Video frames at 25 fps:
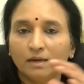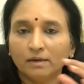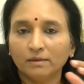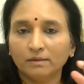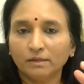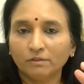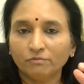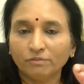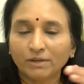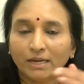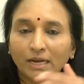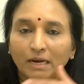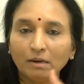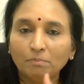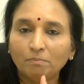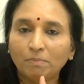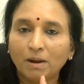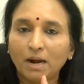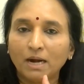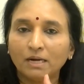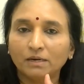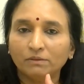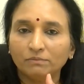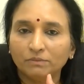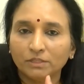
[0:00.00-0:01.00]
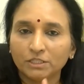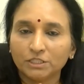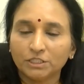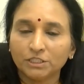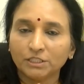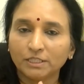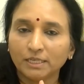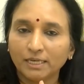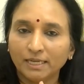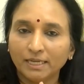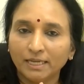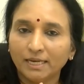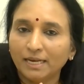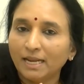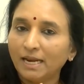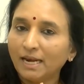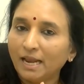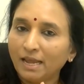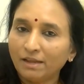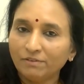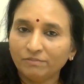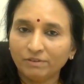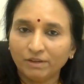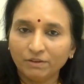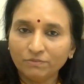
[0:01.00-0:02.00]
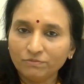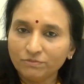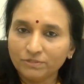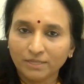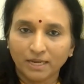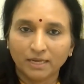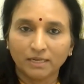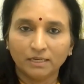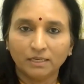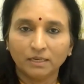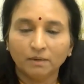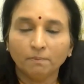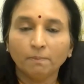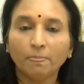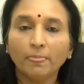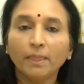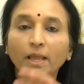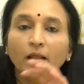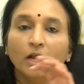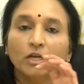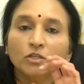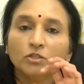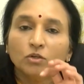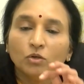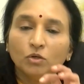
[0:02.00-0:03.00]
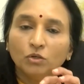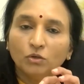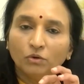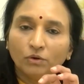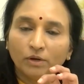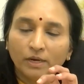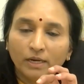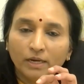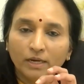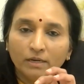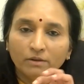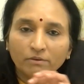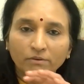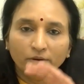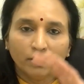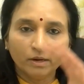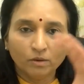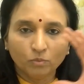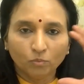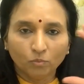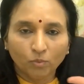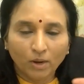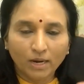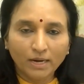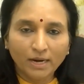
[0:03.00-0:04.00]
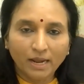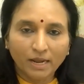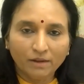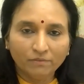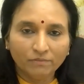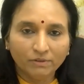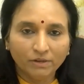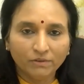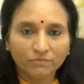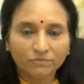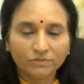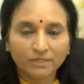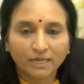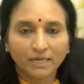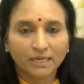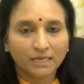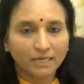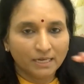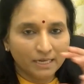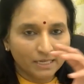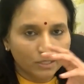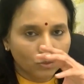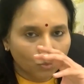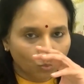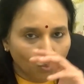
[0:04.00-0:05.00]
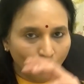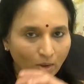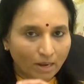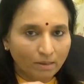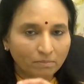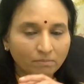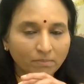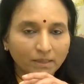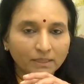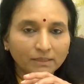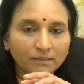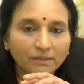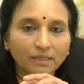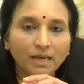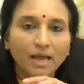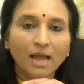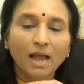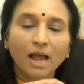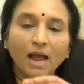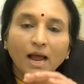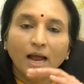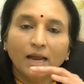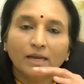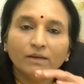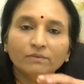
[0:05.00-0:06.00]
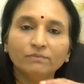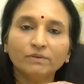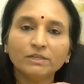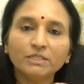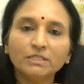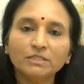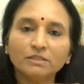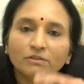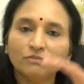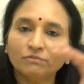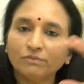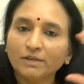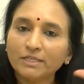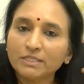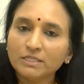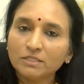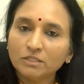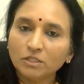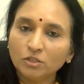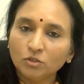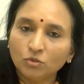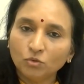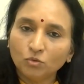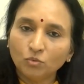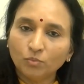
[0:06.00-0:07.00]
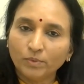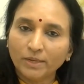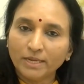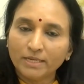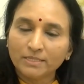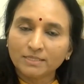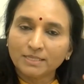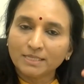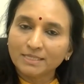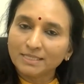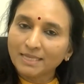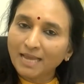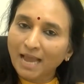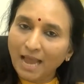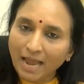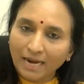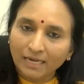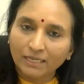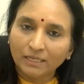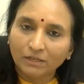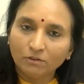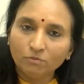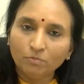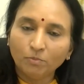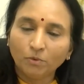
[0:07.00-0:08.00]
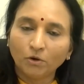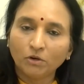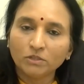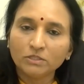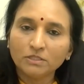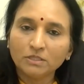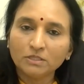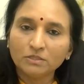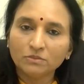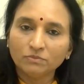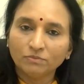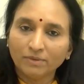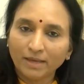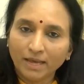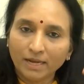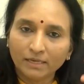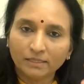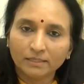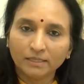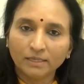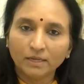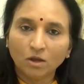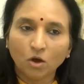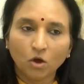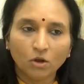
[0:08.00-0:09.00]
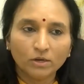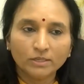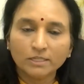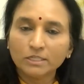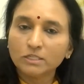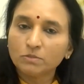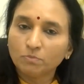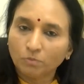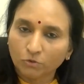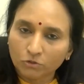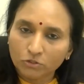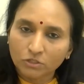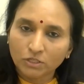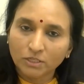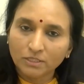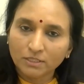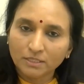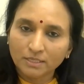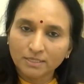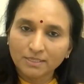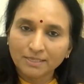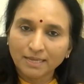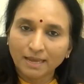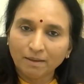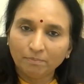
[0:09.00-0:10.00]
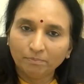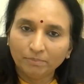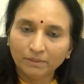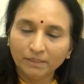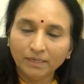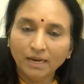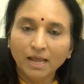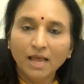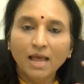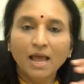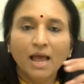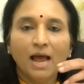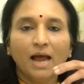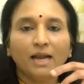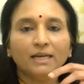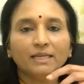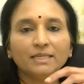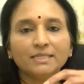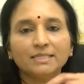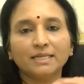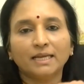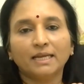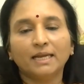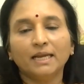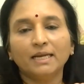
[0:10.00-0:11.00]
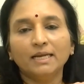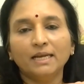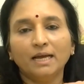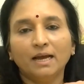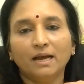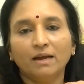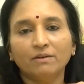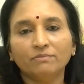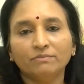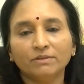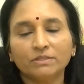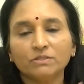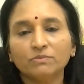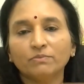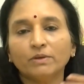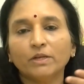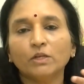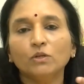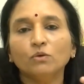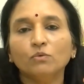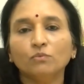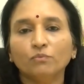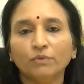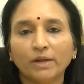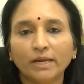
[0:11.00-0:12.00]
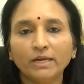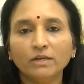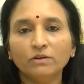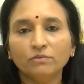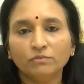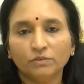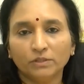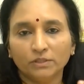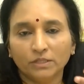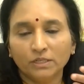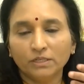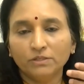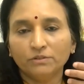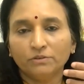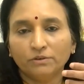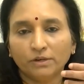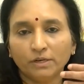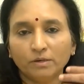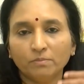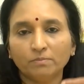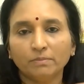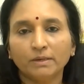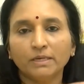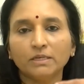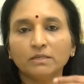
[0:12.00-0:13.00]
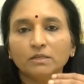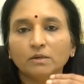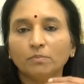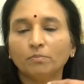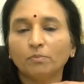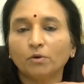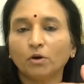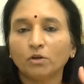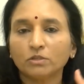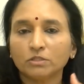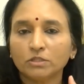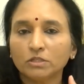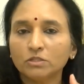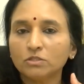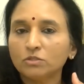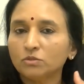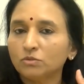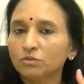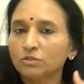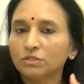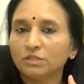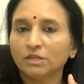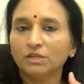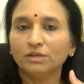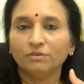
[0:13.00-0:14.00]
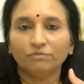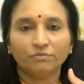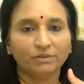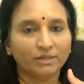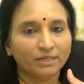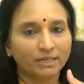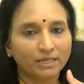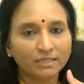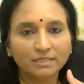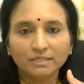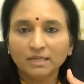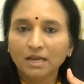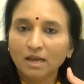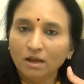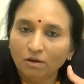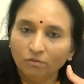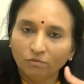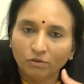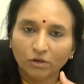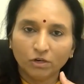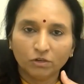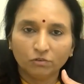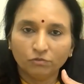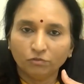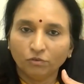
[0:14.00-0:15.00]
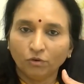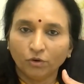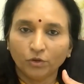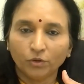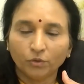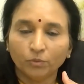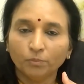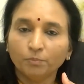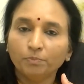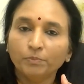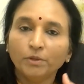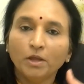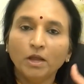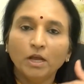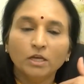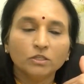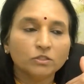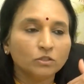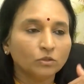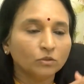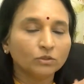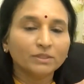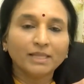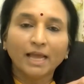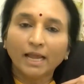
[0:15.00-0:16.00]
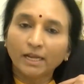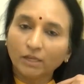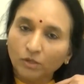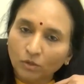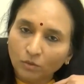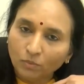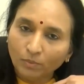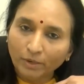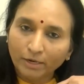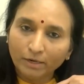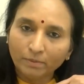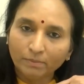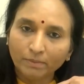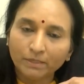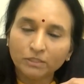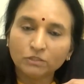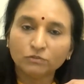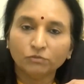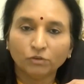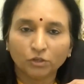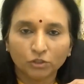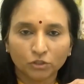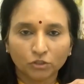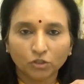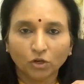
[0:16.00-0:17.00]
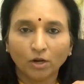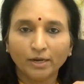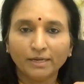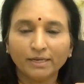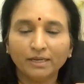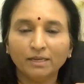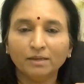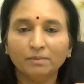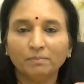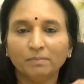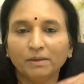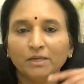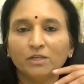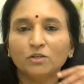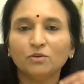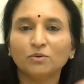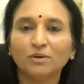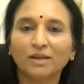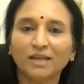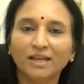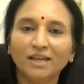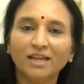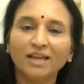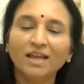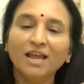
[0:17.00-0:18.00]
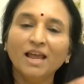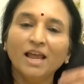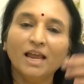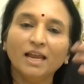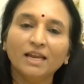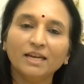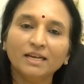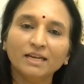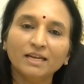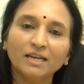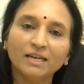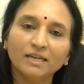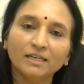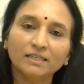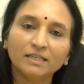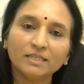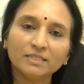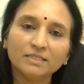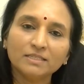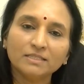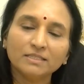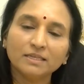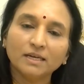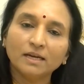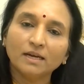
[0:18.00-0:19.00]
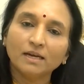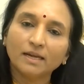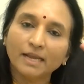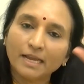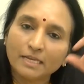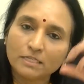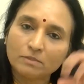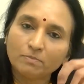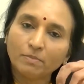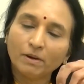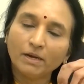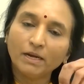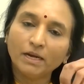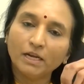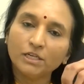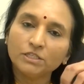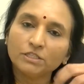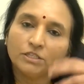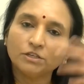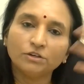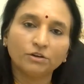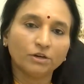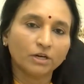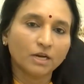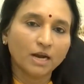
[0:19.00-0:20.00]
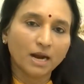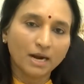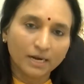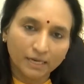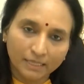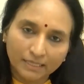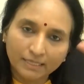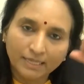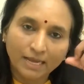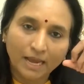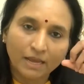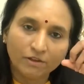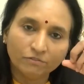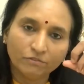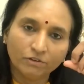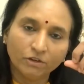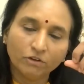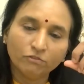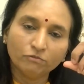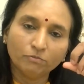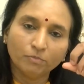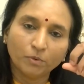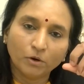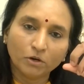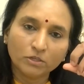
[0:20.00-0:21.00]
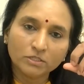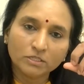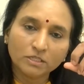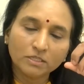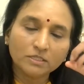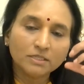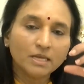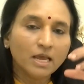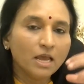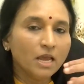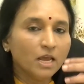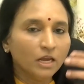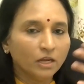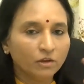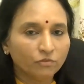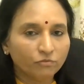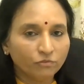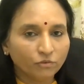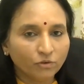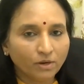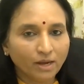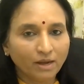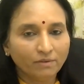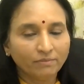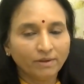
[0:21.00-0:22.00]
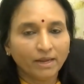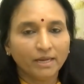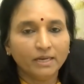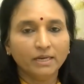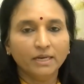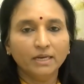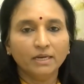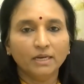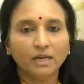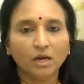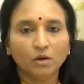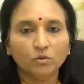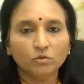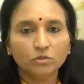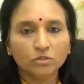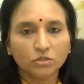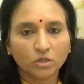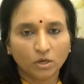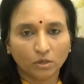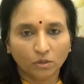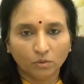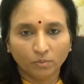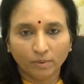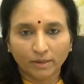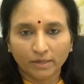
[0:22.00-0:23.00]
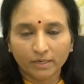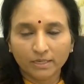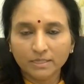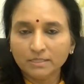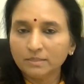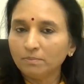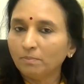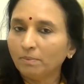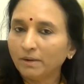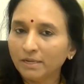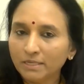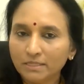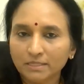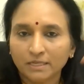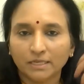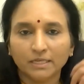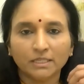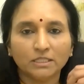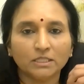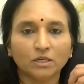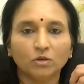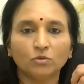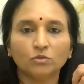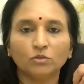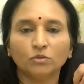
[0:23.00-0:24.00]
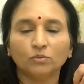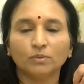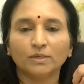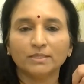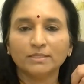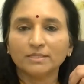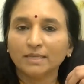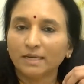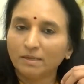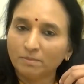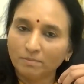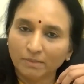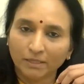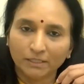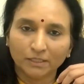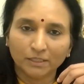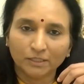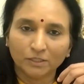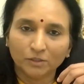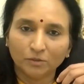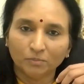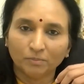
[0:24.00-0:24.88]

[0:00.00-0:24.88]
difficult part of the journey in an IVF cycle. So to reiterate, one IVF cycle is 1 month, in which the first 2 weeks is the active process, where all these procedures happen, and the second half is when you wait for the treatment process to see if it has worked for you. So thank you very much for joining me today in this explanation regarding the IVF process. If you have any doubts or queries, please reach out to us at Mother to